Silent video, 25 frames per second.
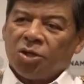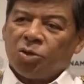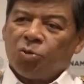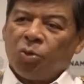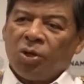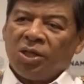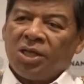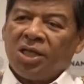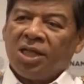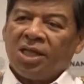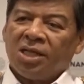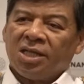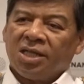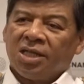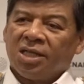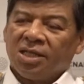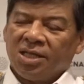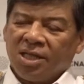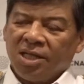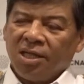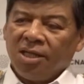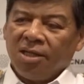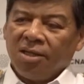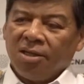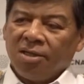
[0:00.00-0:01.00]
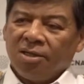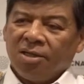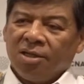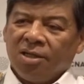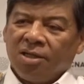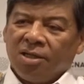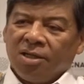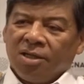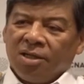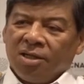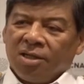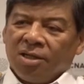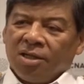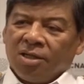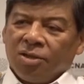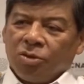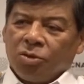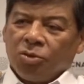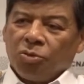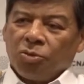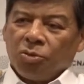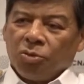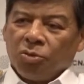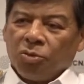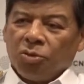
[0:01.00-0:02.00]
2013
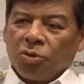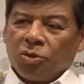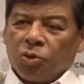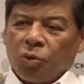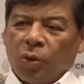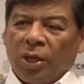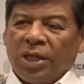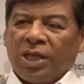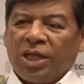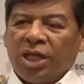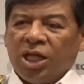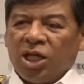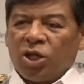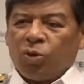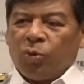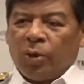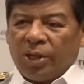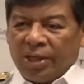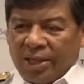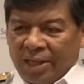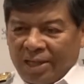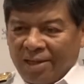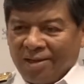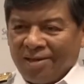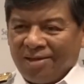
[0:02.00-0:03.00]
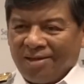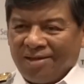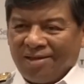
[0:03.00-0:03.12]
to 2020.